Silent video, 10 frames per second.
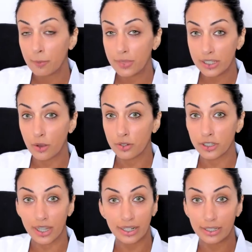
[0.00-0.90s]
Please go and
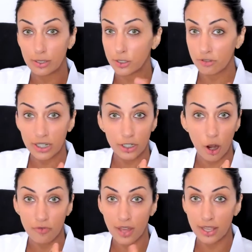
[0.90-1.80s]
just take a little screenshot
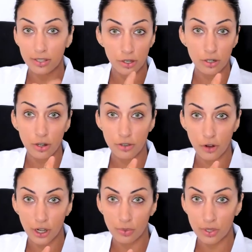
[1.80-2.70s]
of that so you know you've
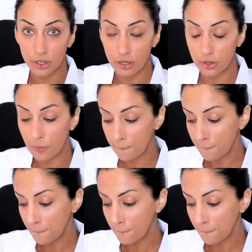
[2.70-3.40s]
got it with you.